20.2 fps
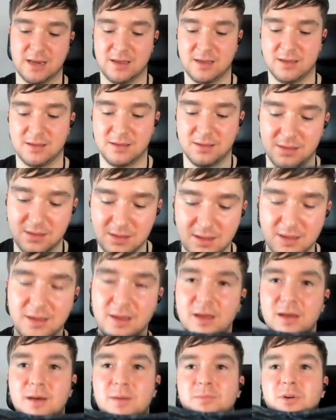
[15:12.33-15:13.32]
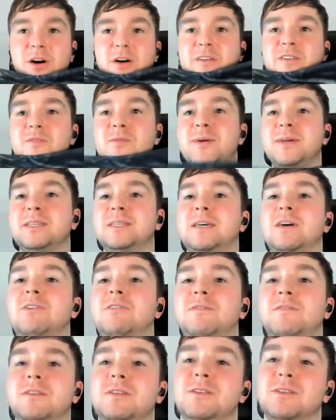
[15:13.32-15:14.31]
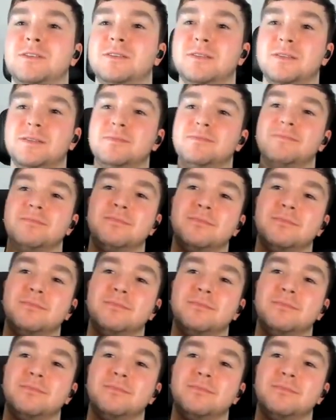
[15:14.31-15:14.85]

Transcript: kind of put over myself and just